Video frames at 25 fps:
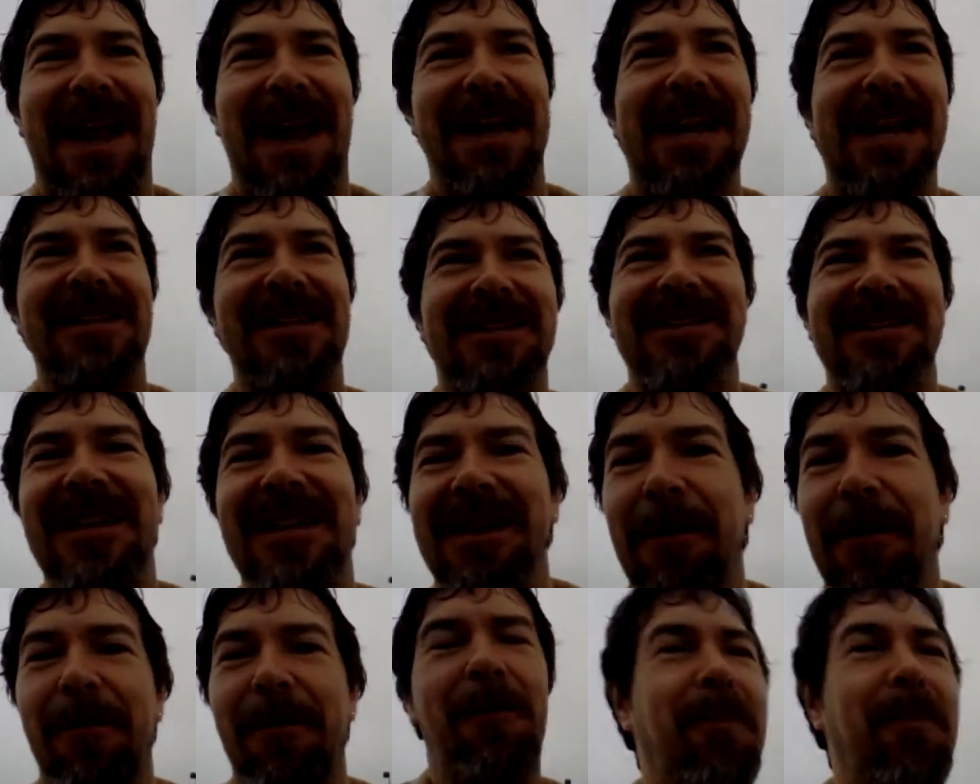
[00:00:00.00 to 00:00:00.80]
I guess he
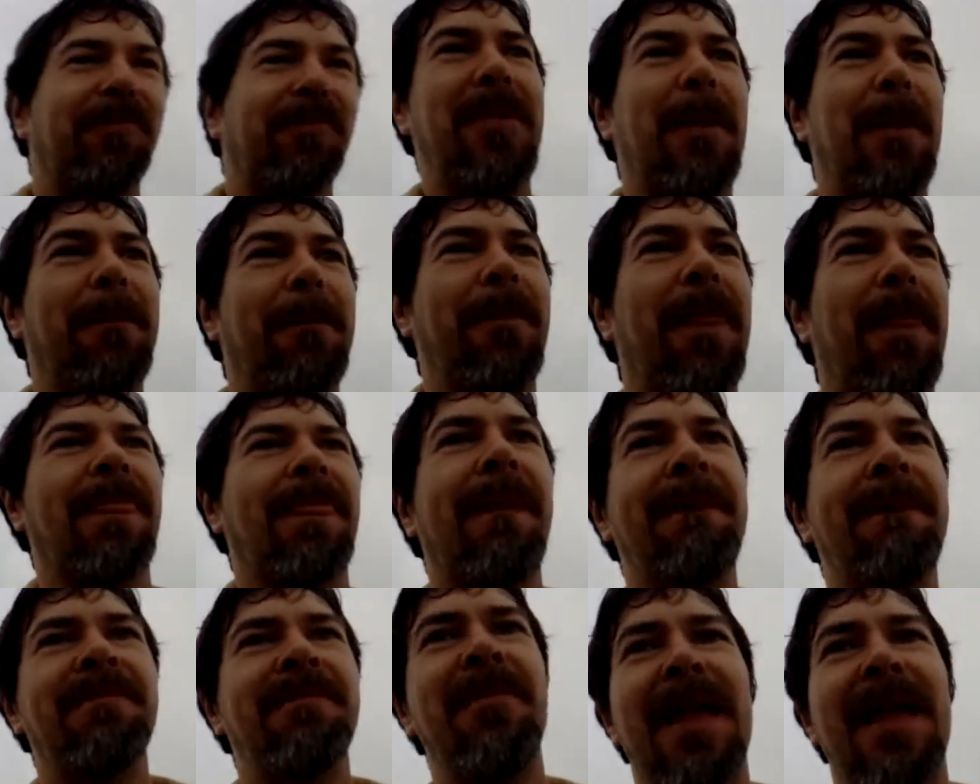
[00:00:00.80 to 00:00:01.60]
didn't.
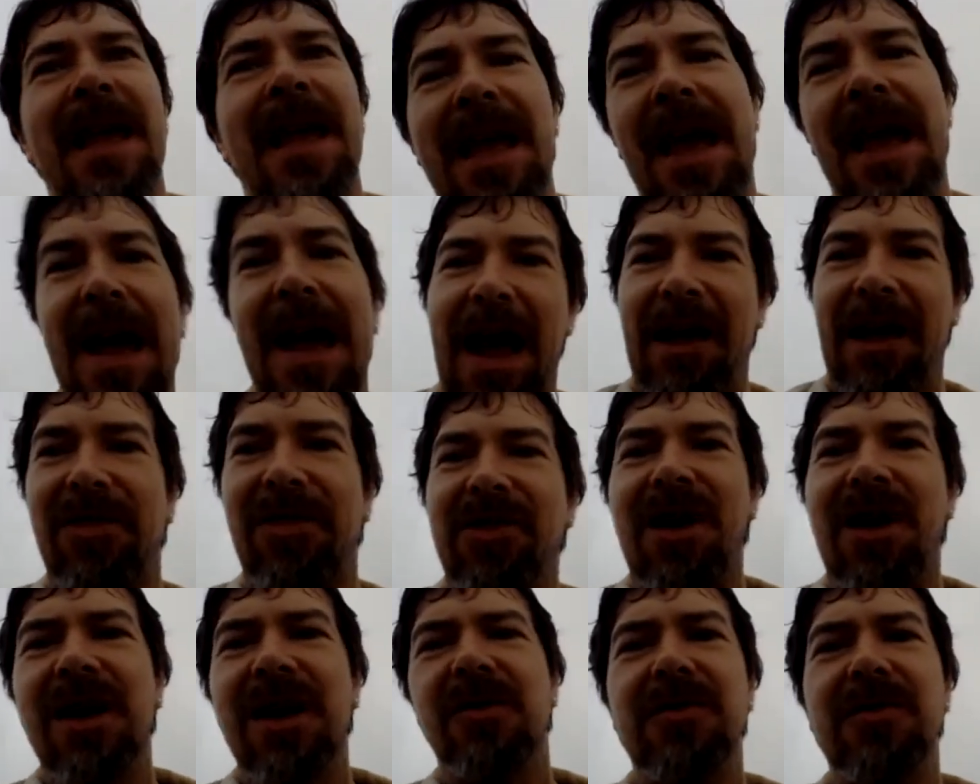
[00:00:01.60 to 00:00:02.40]
I
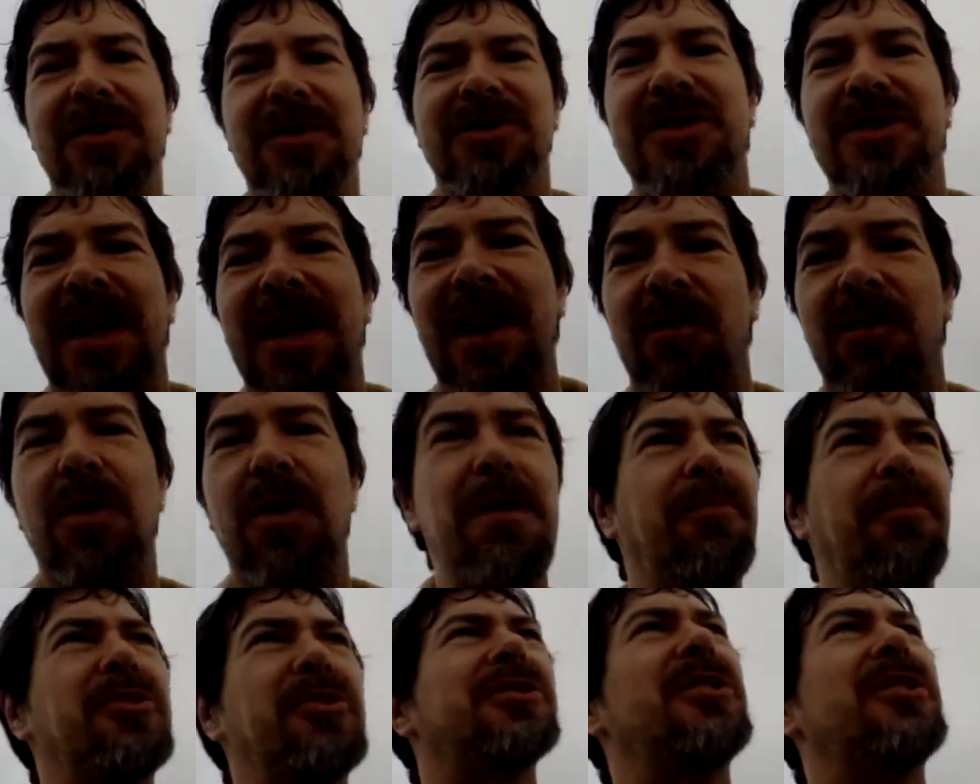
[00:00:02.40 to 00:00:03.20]
thought it was at
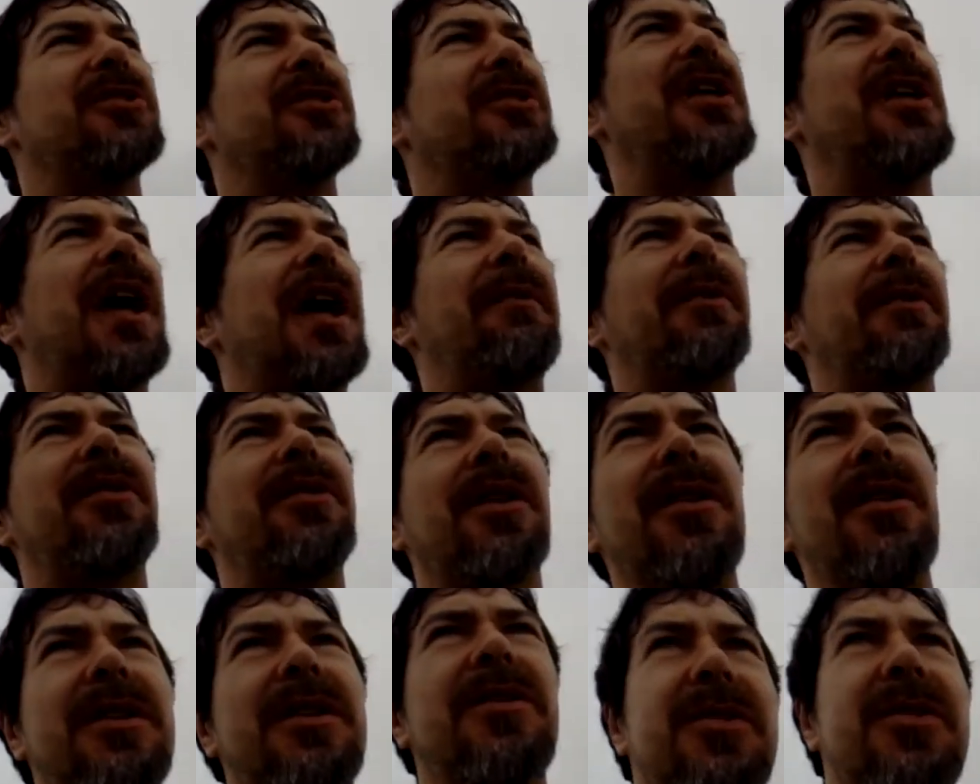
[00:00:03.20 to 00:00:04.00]
one particular time.
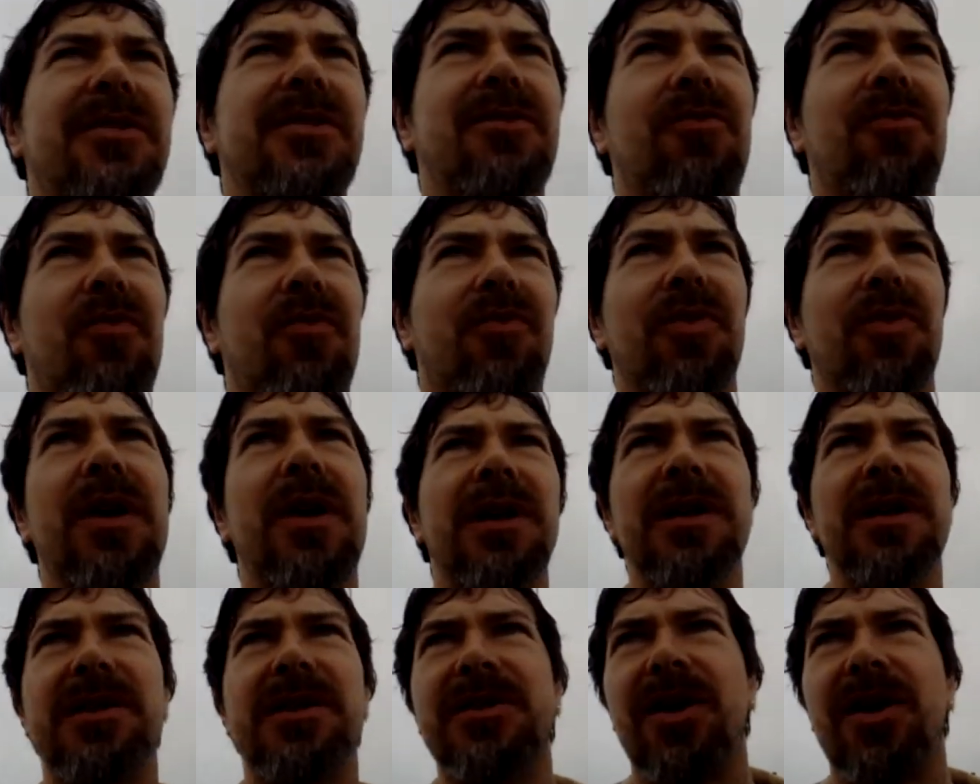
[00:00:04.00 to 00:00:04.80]
I thought it
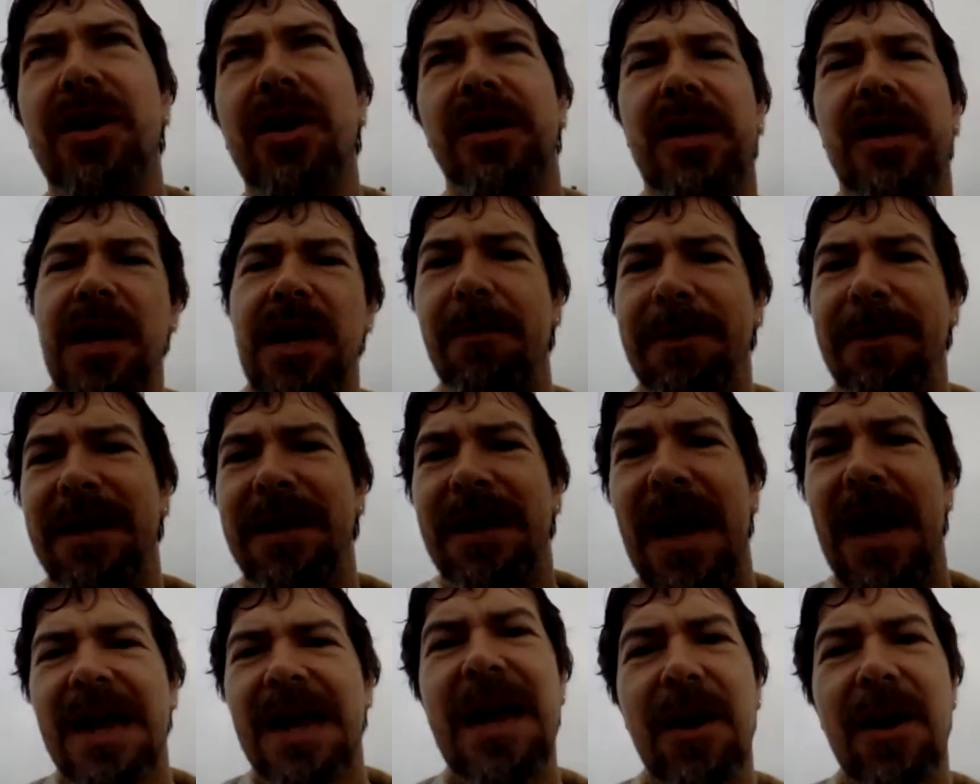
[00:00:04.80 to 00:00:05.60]
really started
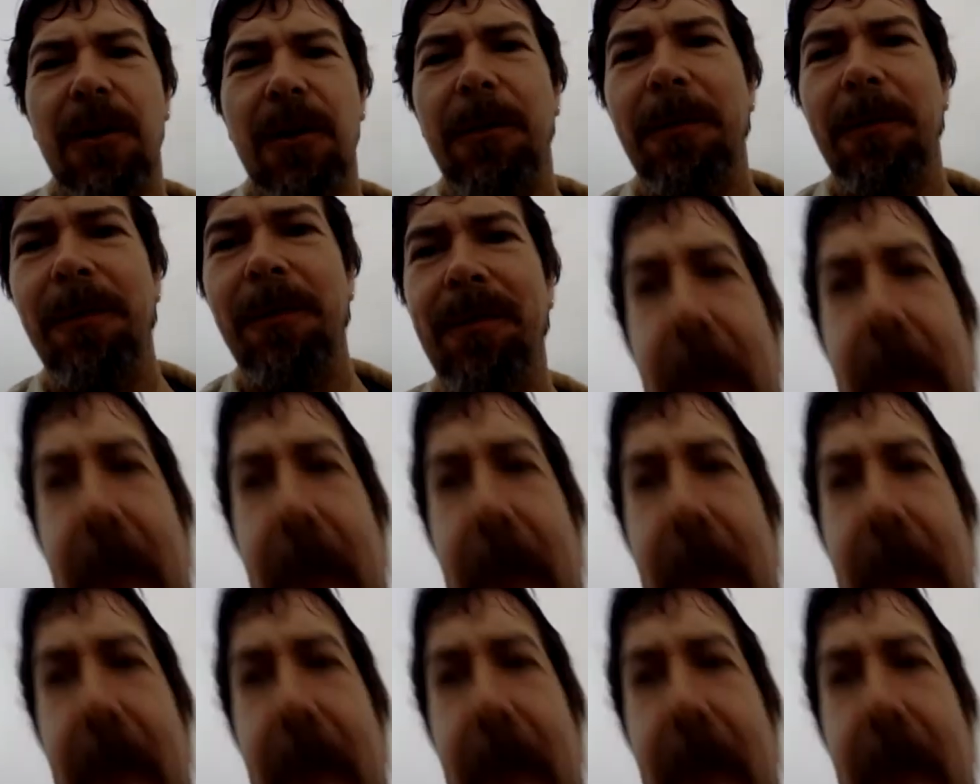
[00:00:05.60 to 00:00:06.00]
coming down.